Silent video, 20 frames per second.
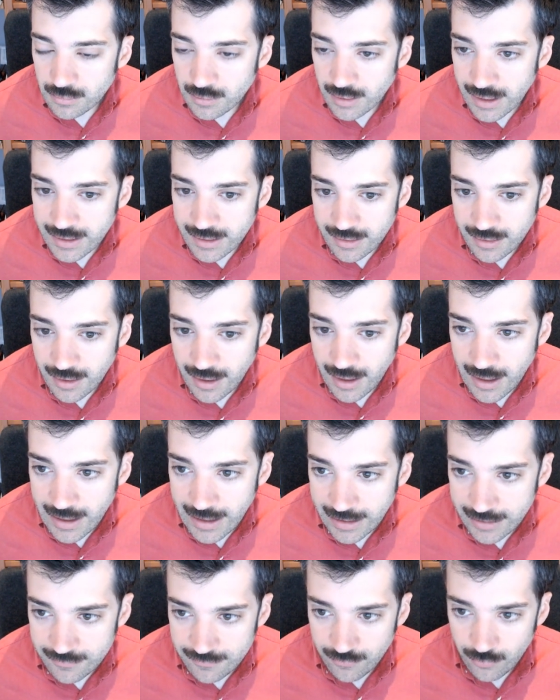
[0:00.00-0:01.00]
Like
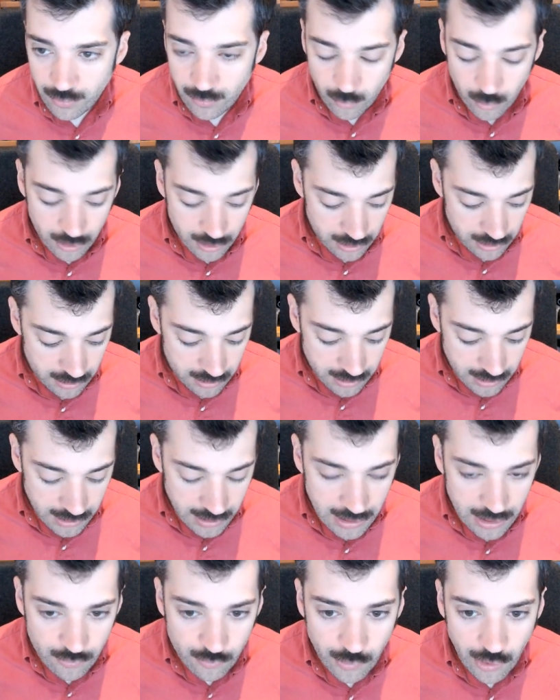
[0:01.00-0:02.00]
I for one,
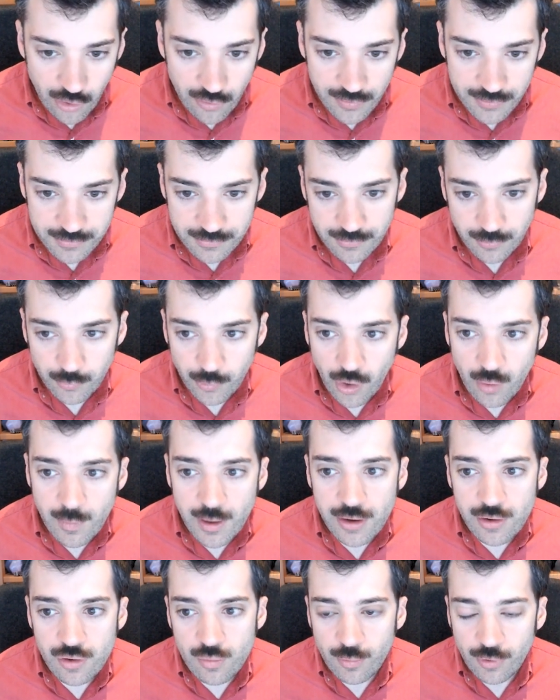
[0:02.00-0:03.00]
uh, this is a
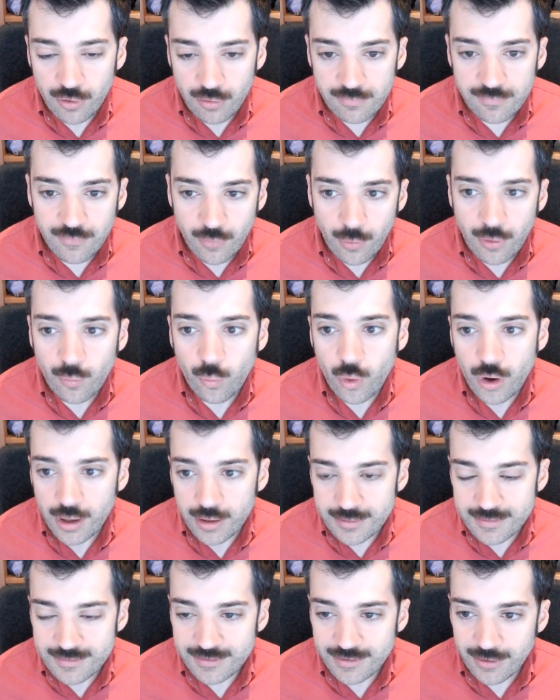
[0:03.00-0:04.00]
Roman numeral for
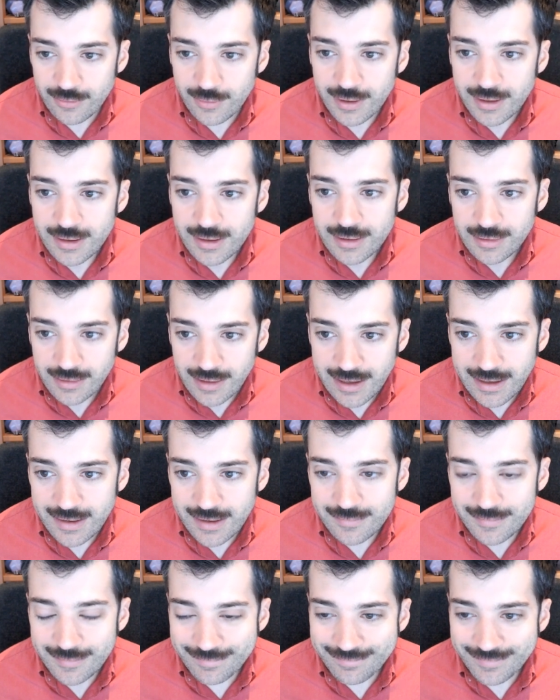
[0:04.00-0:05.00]
one. So
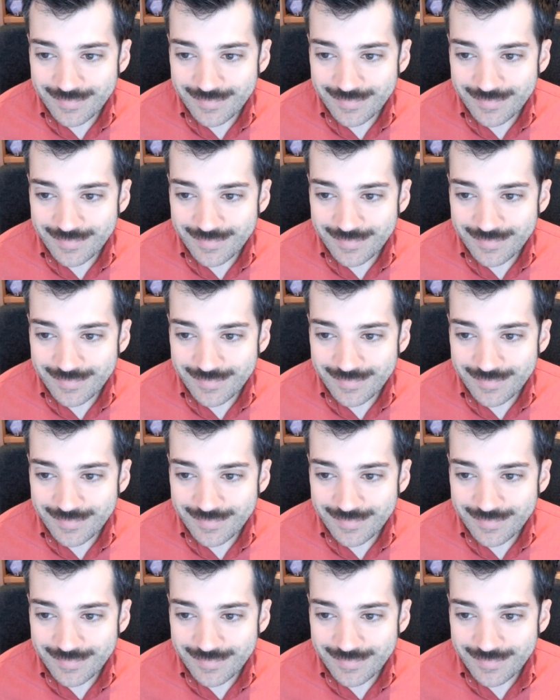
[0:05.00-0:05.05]
like,